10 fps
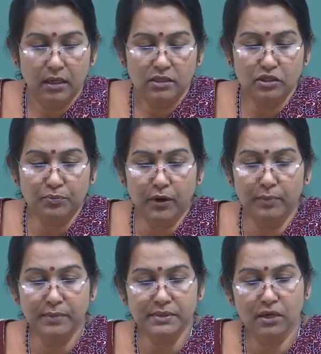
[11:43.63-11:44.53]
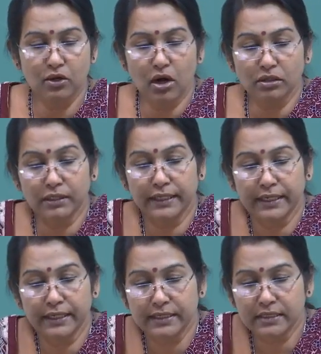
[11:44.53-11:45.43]
So, problems are not the
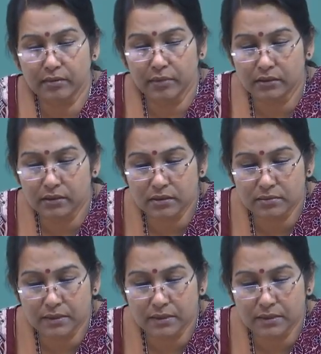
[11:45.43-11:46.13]
techniques and methods of